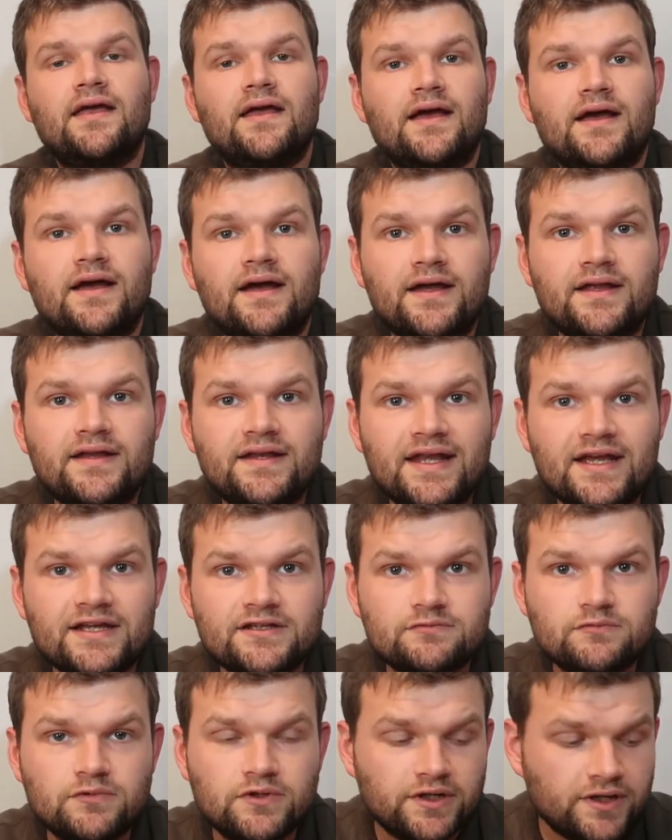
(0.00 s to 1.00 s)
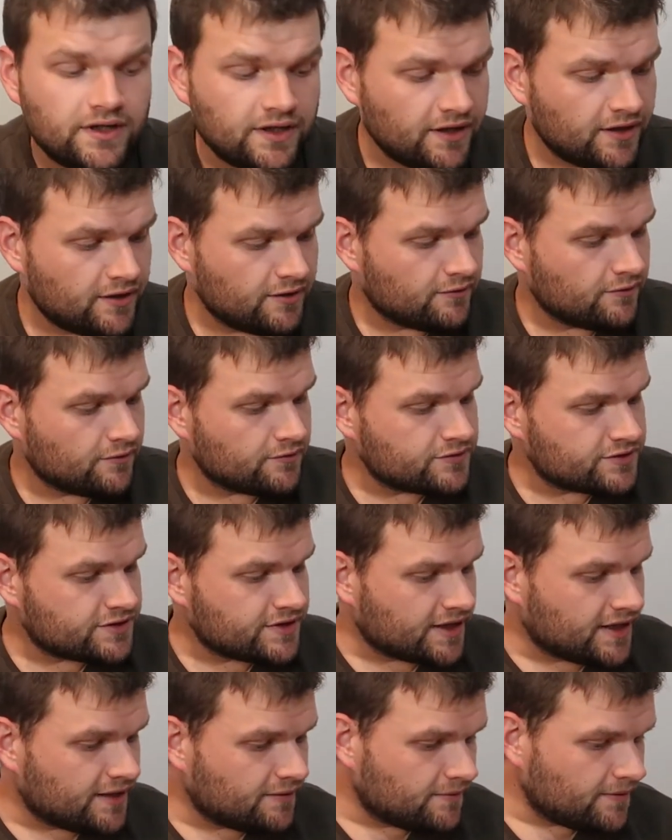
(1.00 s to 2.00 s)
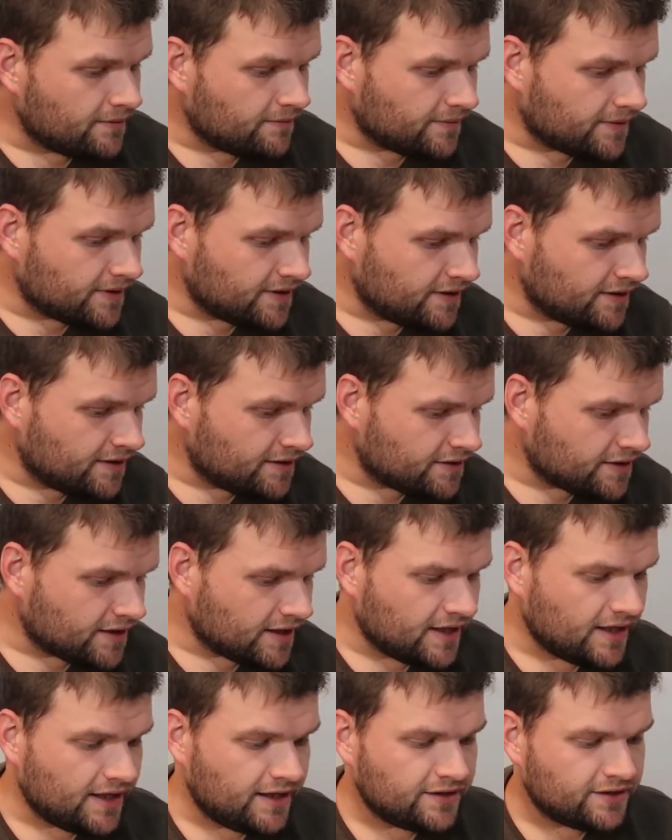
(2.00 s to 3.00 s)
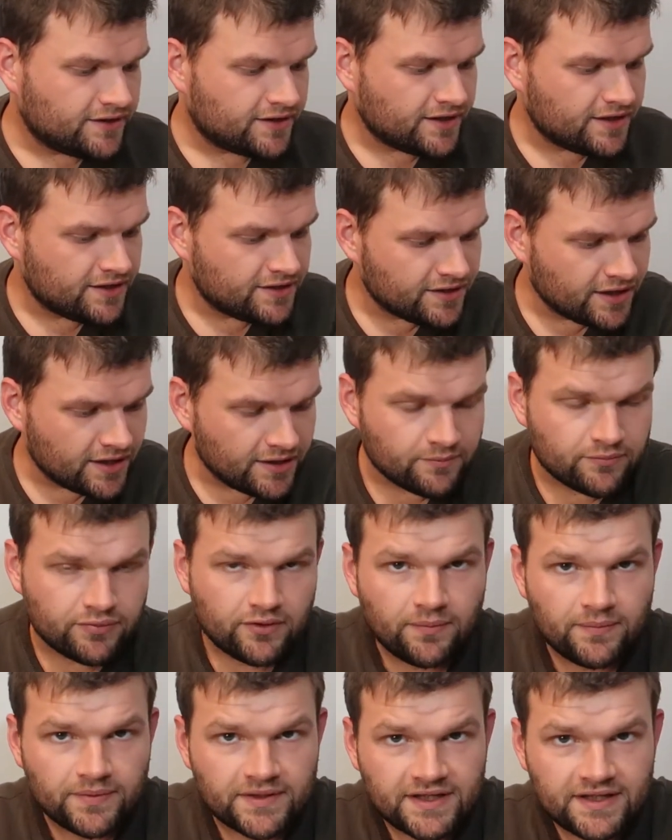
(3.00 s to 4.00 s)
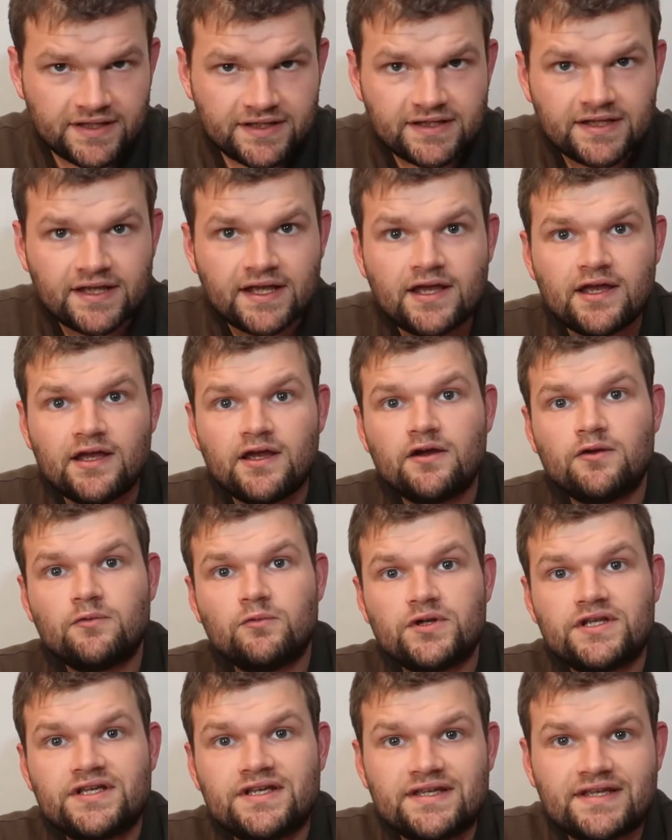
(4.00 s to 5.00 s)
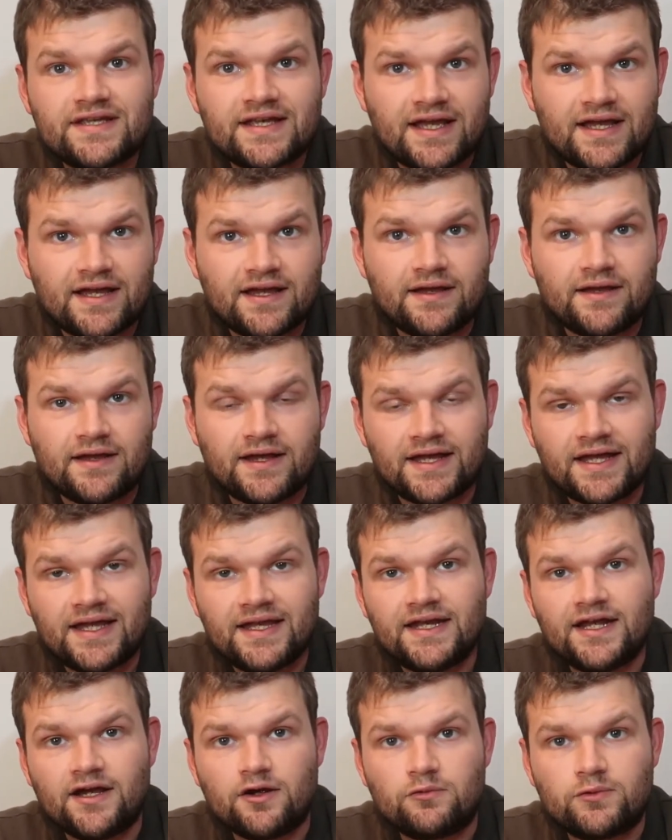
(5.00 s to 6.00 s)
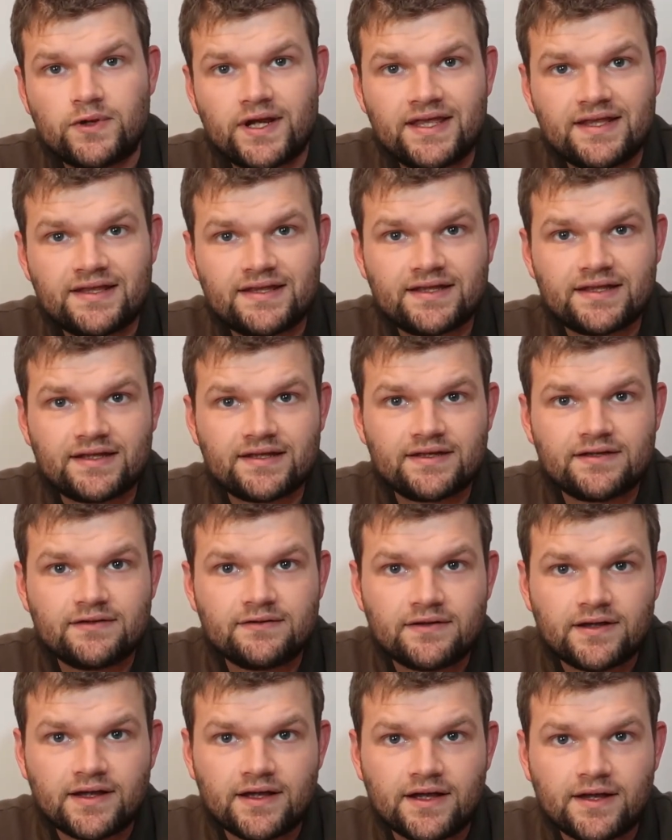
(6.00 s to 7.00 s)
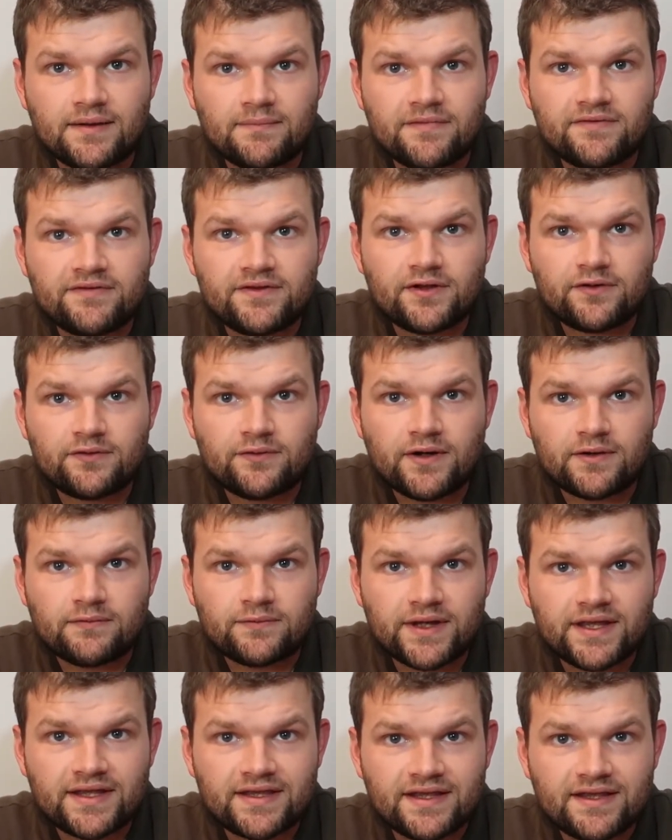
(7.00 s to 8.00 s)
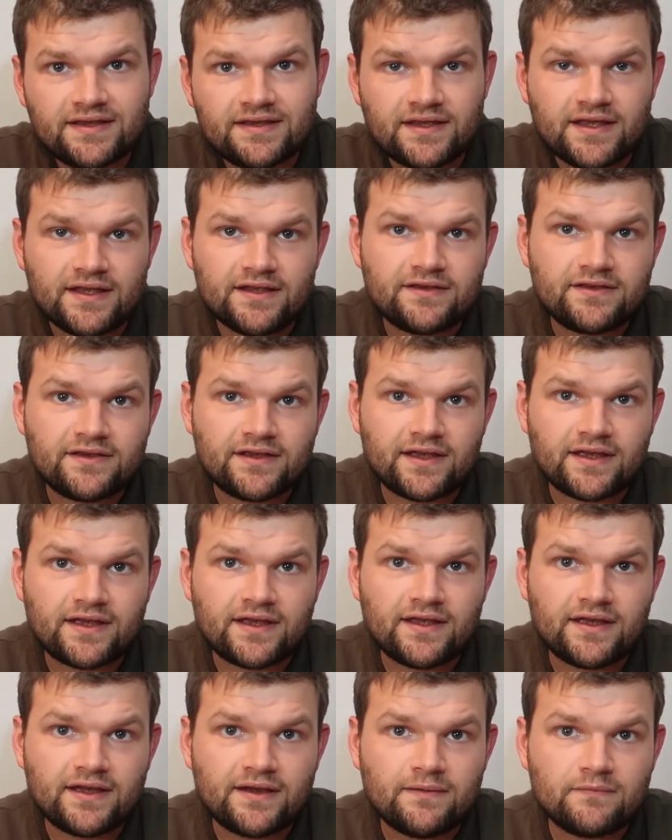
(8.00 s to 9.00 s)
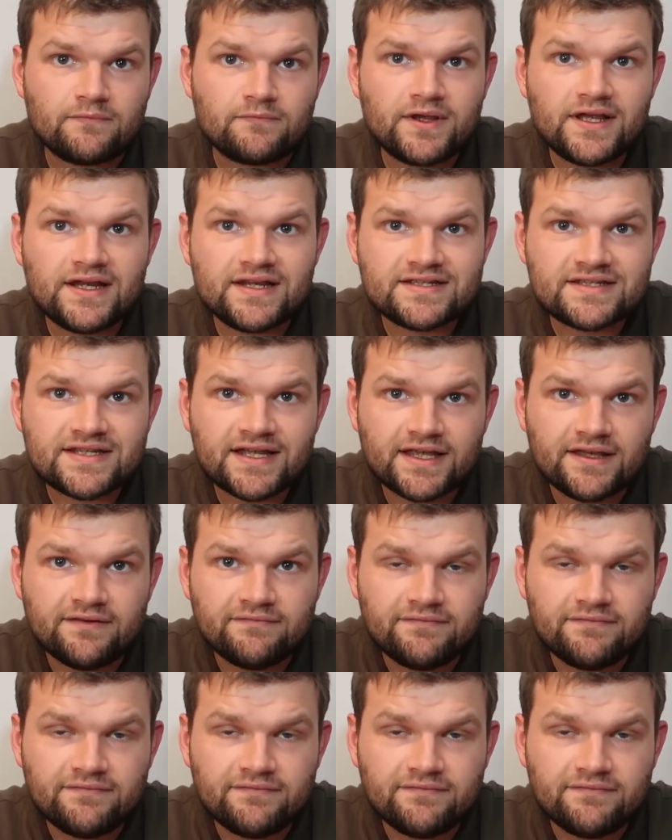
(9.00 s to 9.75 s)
Next one we'll start with is LTC Properties, which is again a REIT. If you don't know what a REIT is, it's a real estate